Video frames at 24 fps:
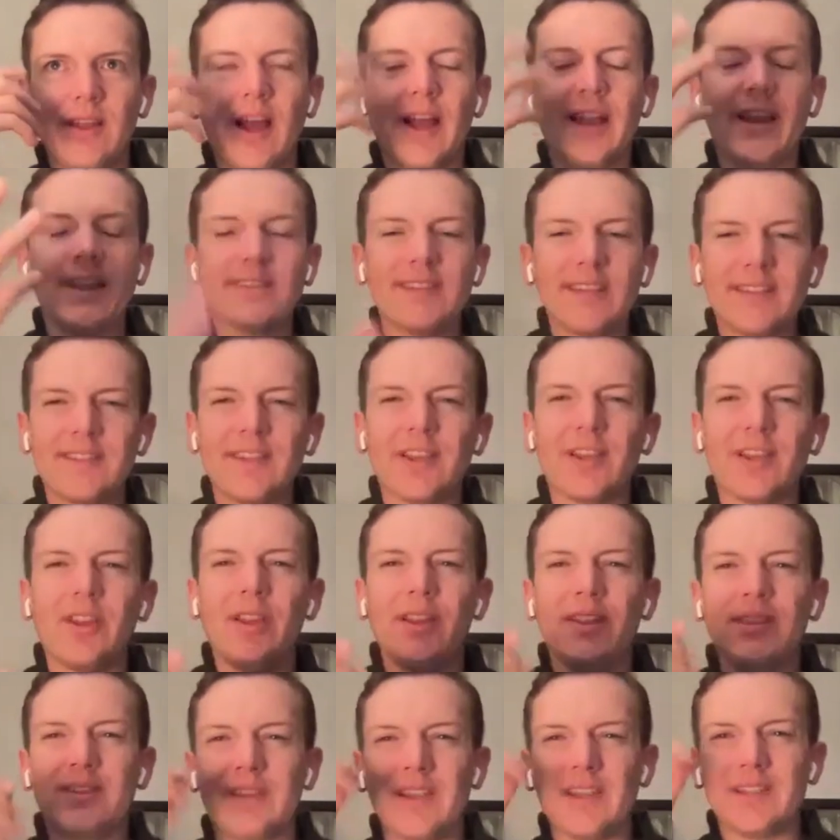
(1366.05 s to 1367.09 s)
I guess that's
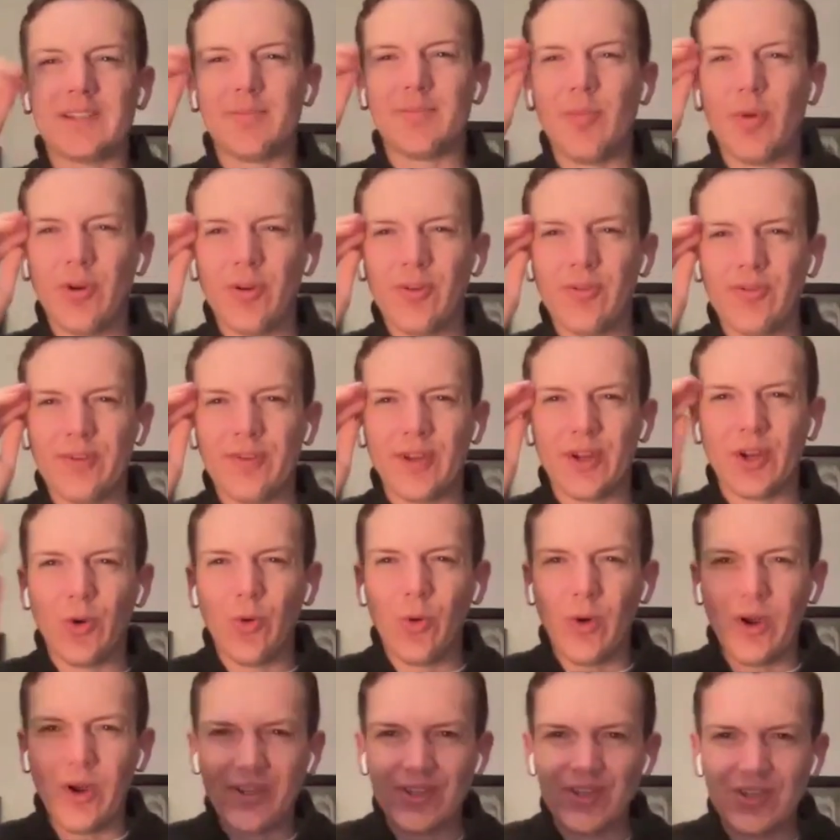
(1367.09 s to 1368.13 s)
a, it's, it's more of a
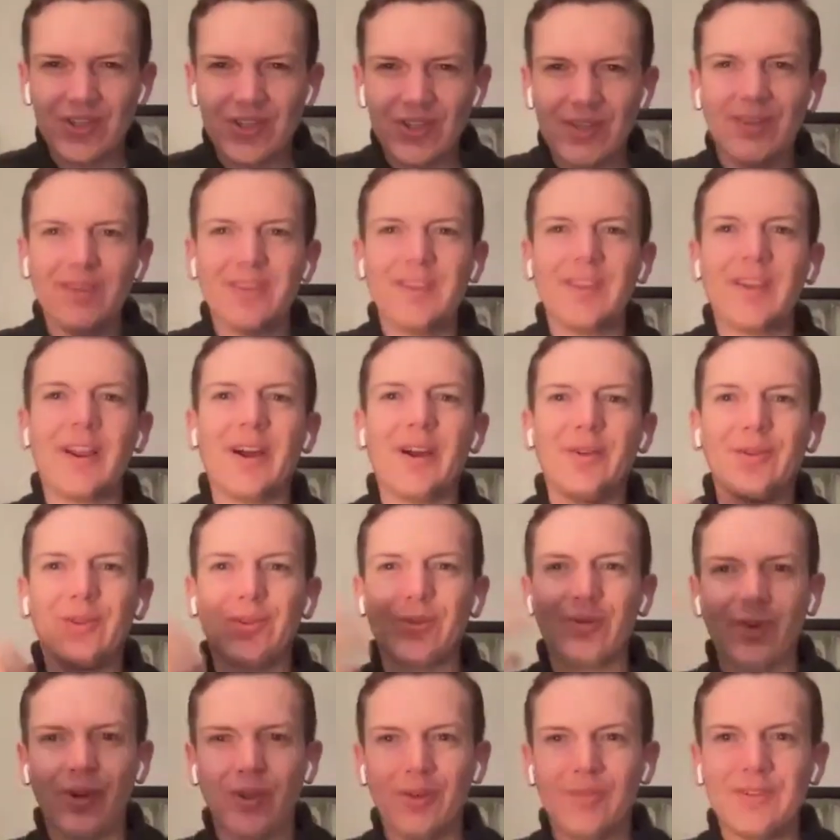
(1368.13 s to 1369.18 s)
question that I would
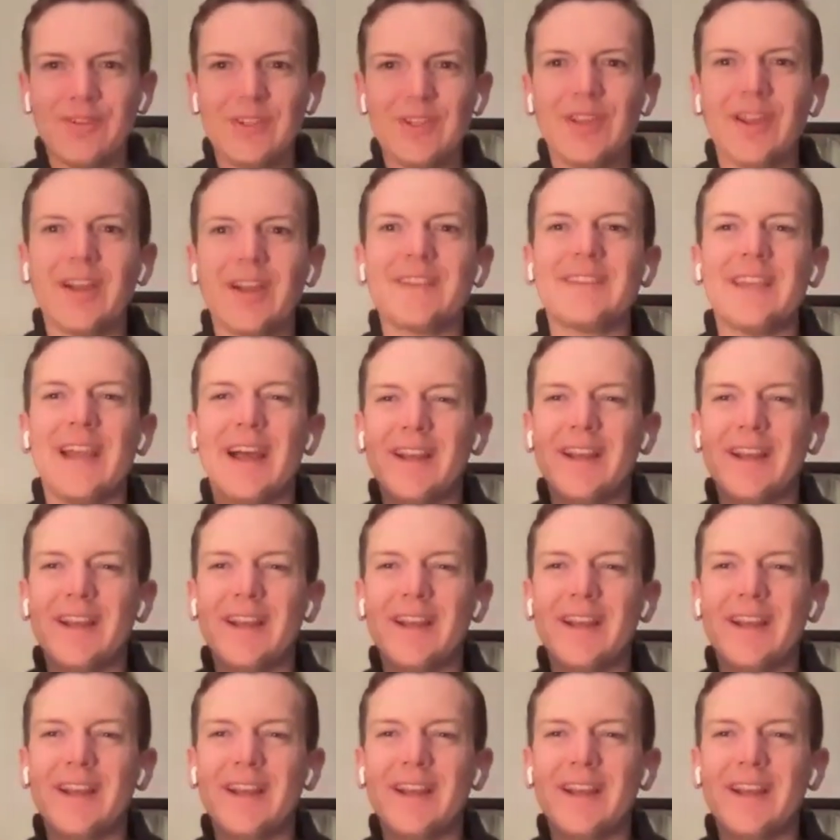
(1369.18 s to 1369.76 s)
throw over to you guys.